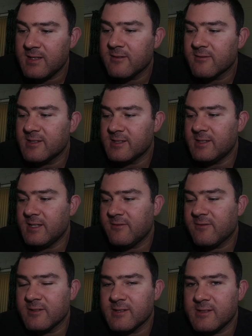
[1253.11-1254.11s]
there is a
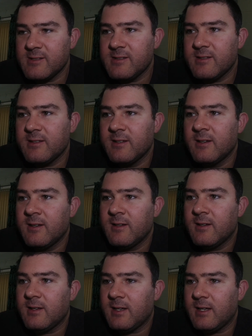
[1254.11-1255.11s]
difference
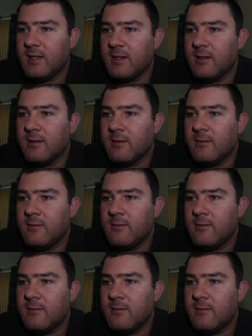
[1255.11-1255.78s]
in